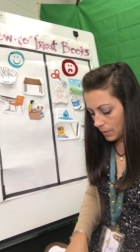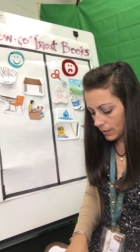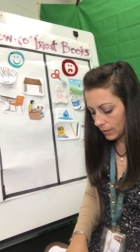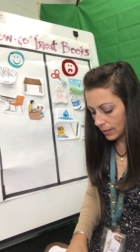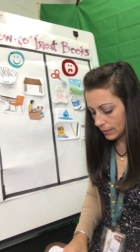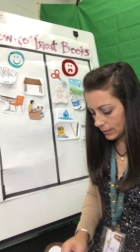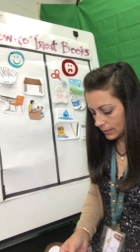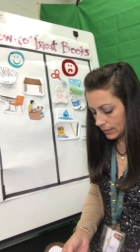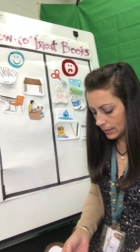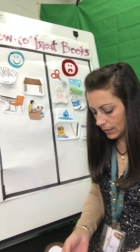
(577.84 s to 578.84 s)
Let's
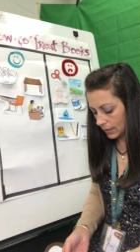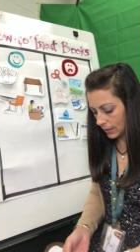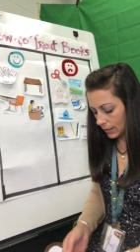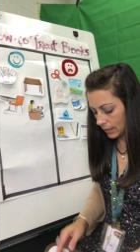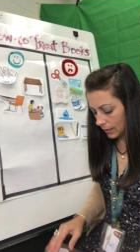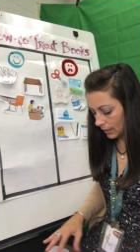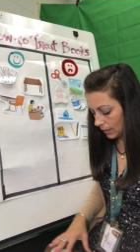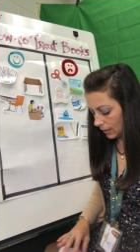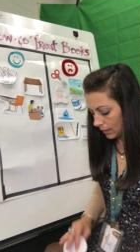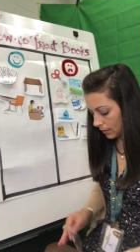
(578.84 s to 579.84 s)

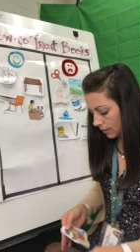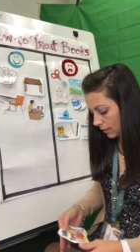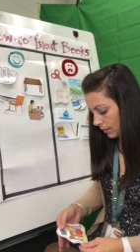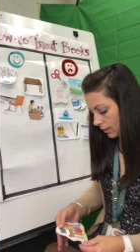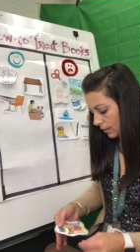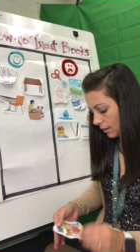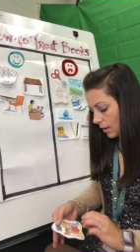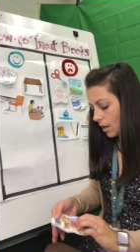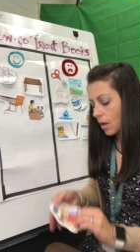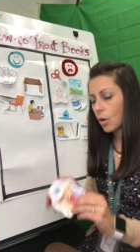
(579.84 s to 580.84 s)
see.
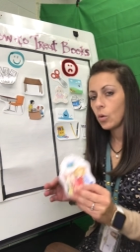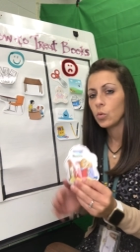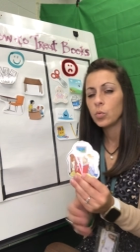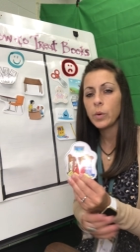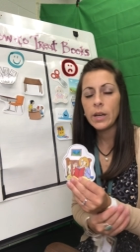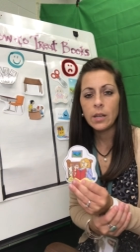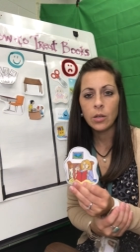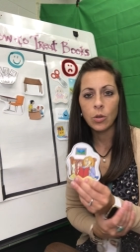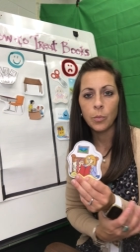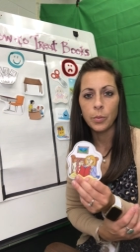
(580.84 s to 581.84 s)

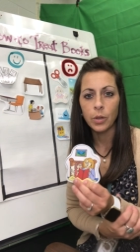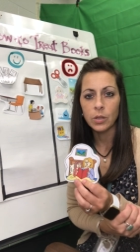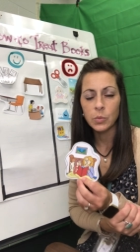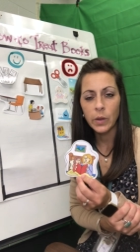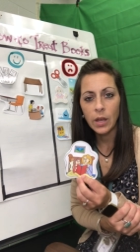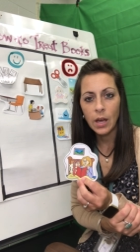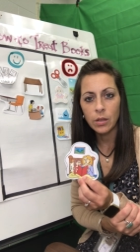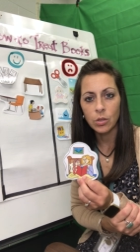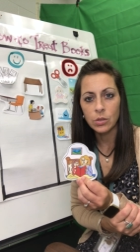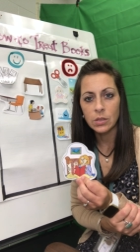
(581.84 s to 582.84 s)
Reading your books with
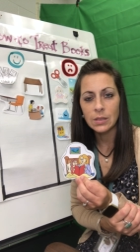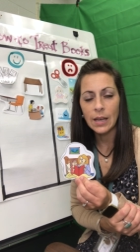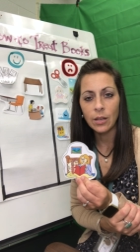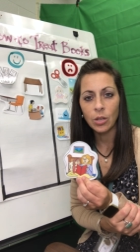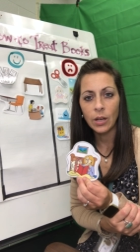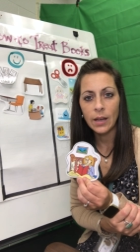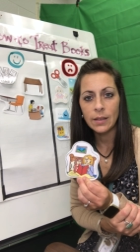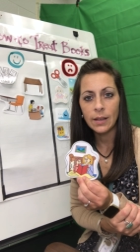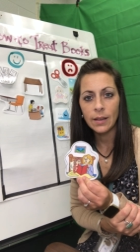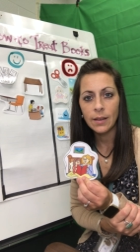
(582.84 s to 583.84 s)
others. Is that a good
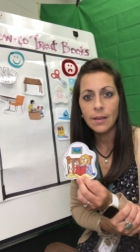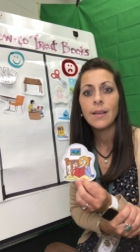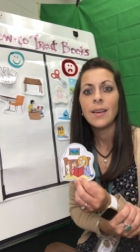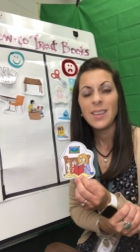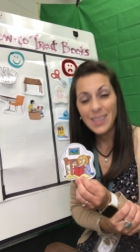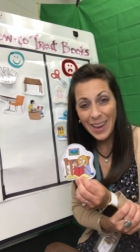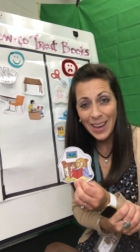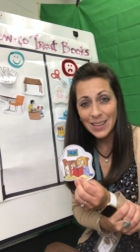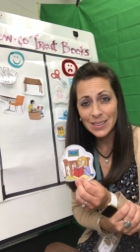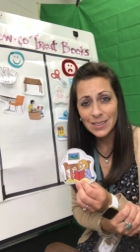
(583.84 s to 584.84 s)
idea?
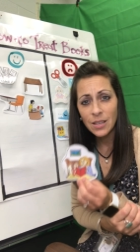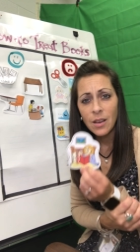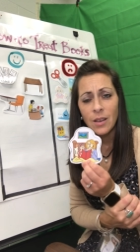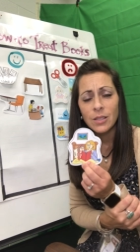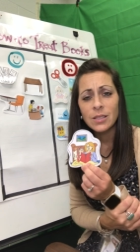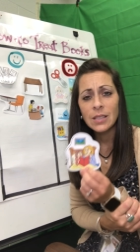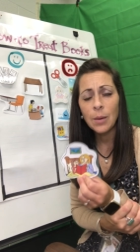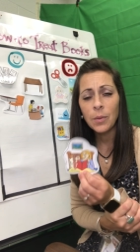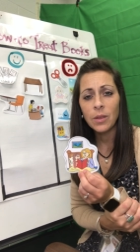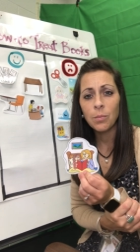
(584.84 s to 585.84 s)
Yes.
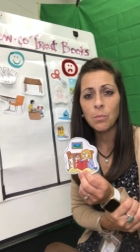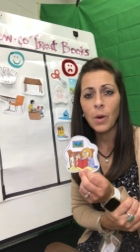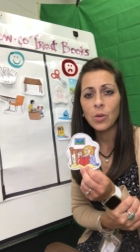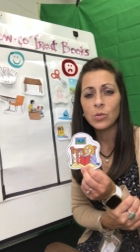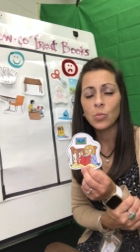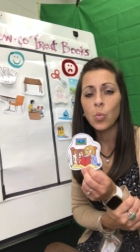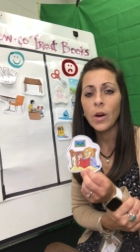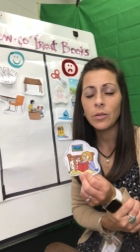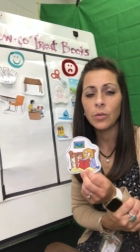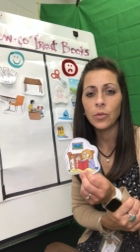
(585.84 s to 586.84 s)
Some of the most
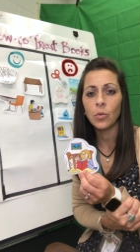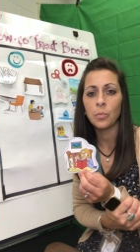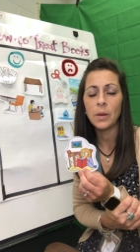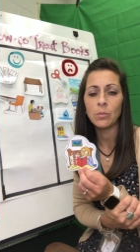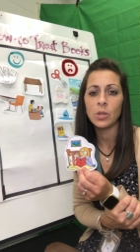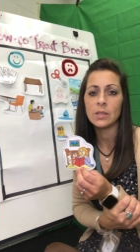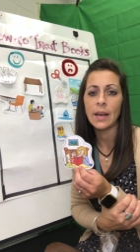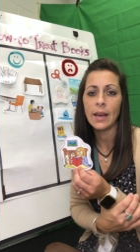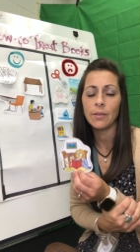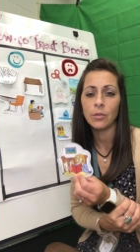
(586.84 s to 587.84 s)
wonderful memories
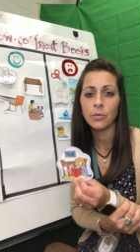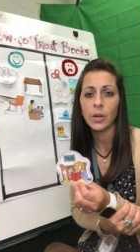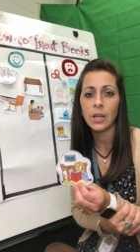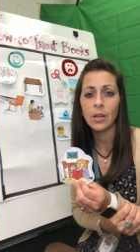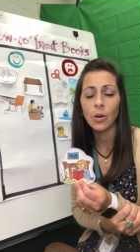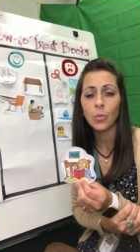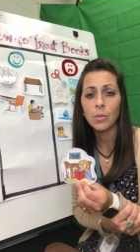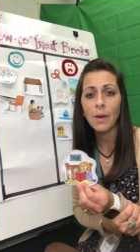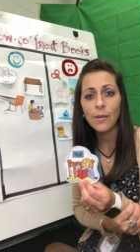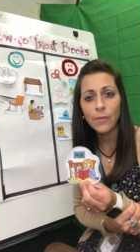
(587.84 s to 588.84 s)
I have of reading are with
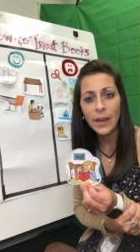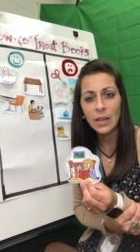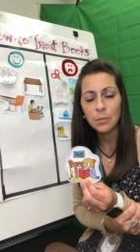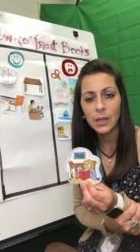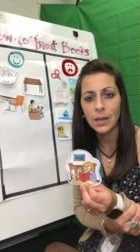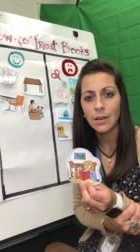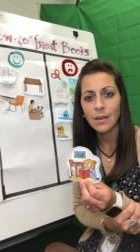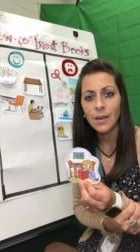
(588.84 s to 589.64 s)
my family